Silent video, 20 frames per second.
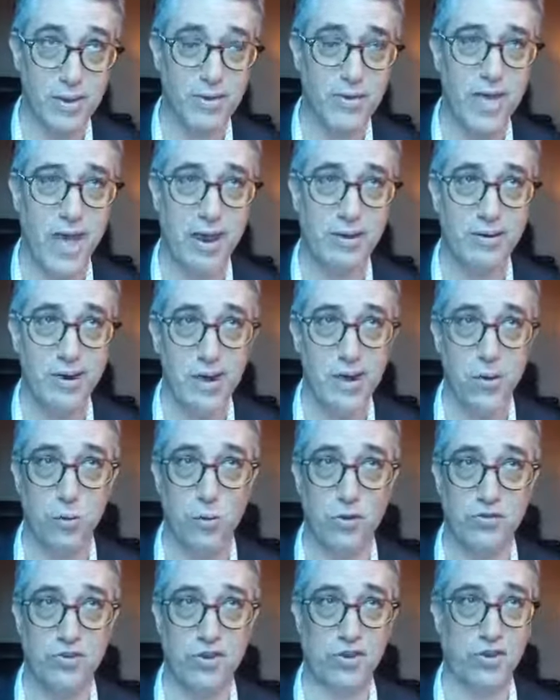that
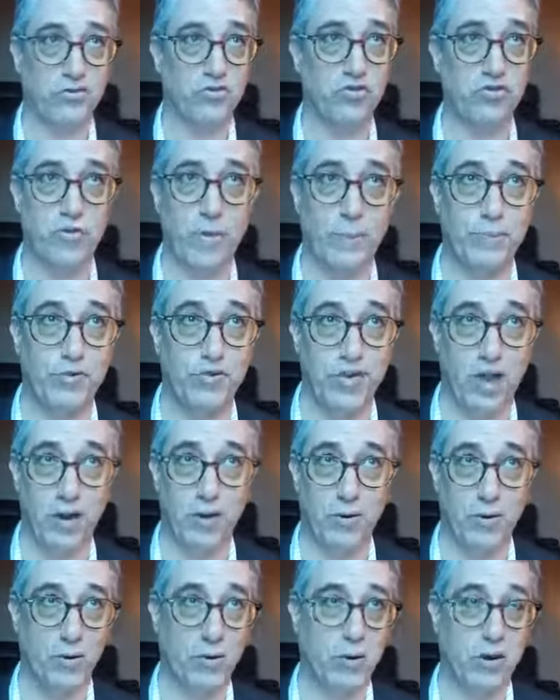was in a strip
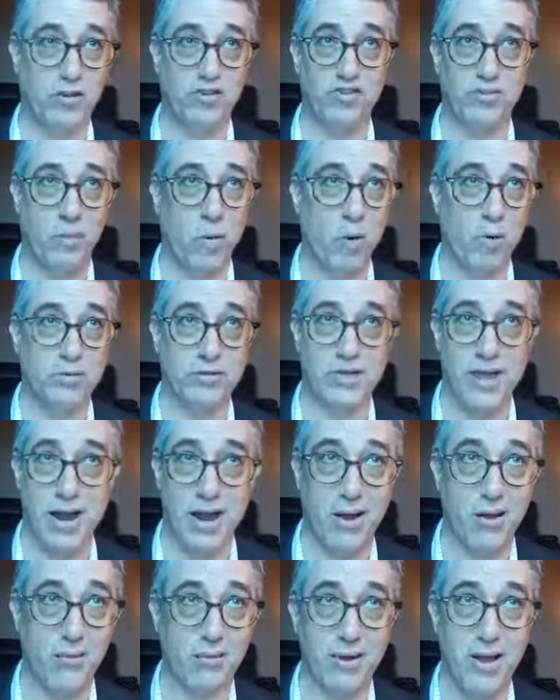center in a small
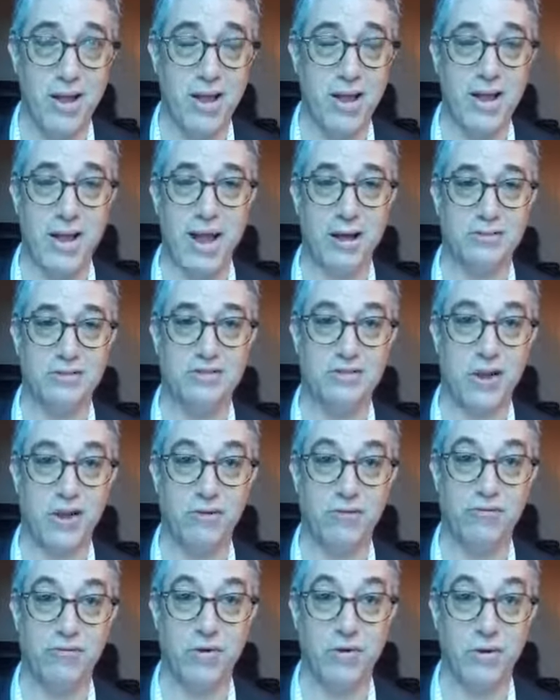town
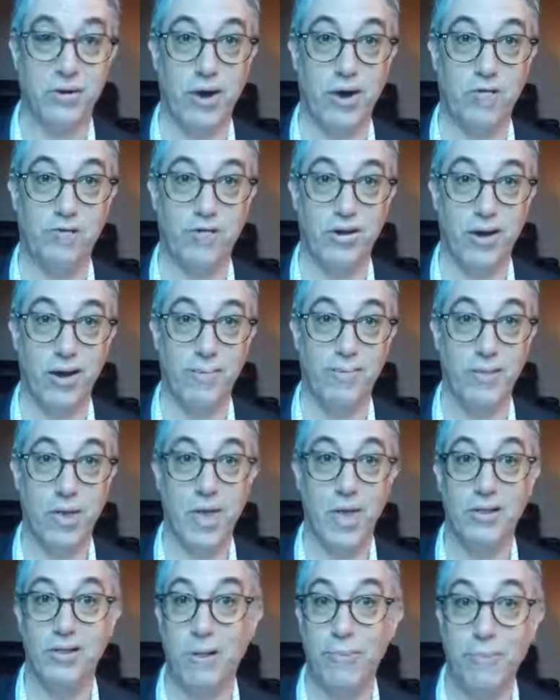outside of Philadelphia.
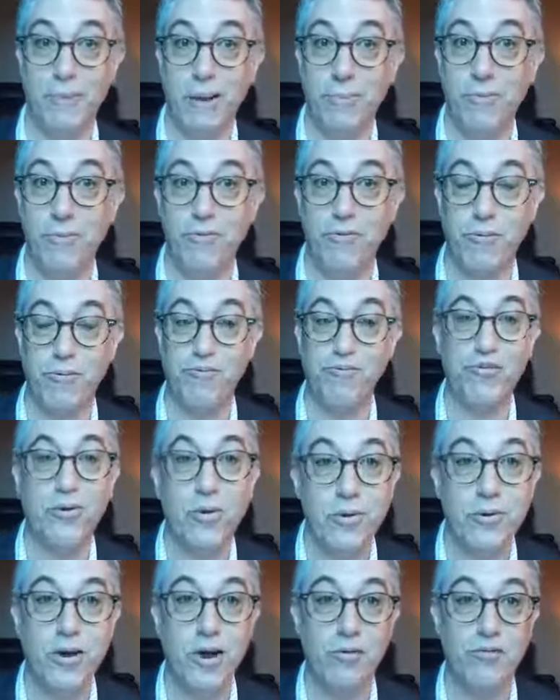The people from
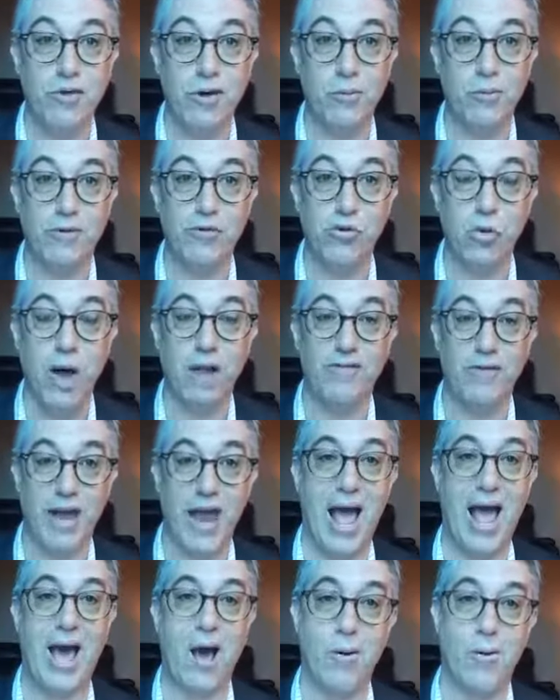Philadelphia would drive an
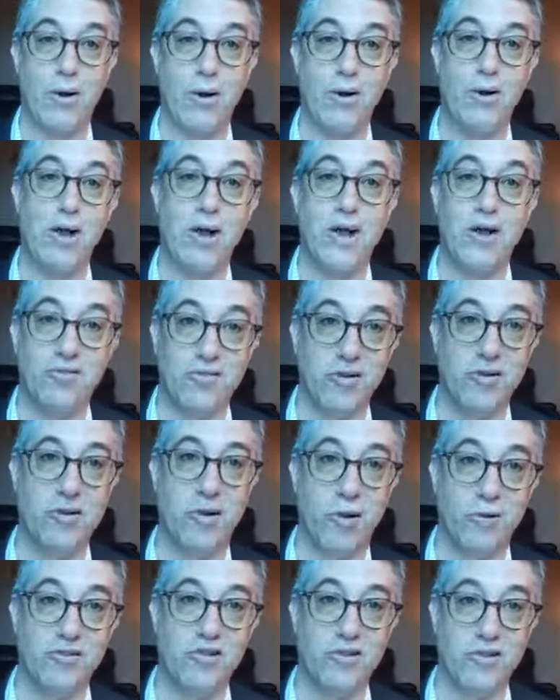hour to
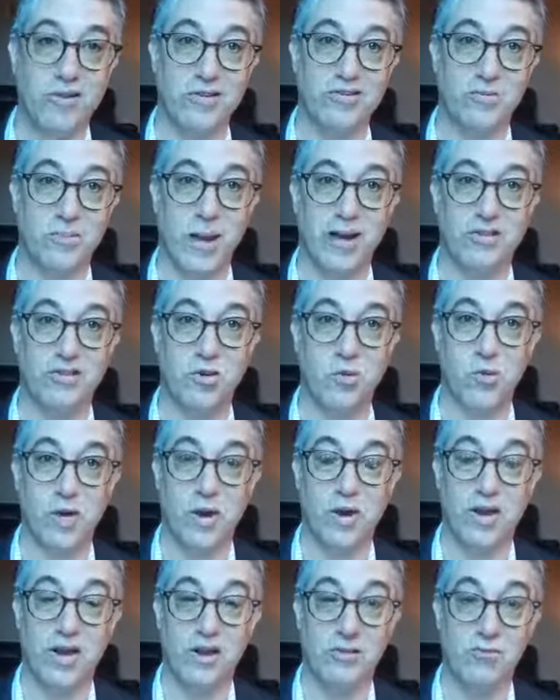go to this
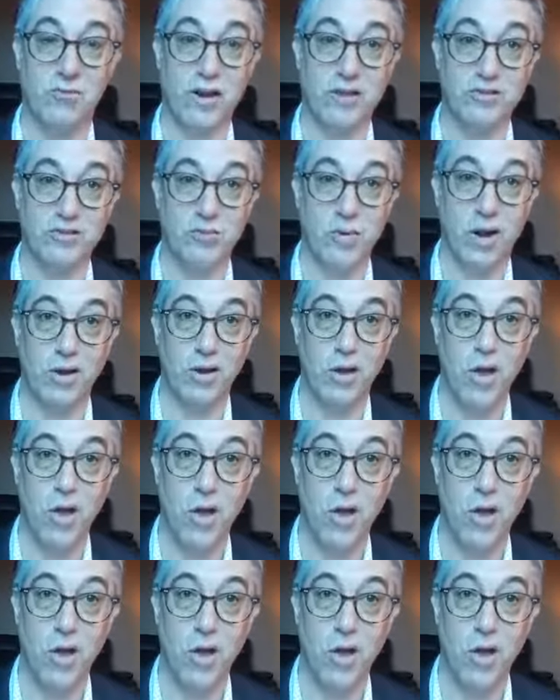Mexican restaurant.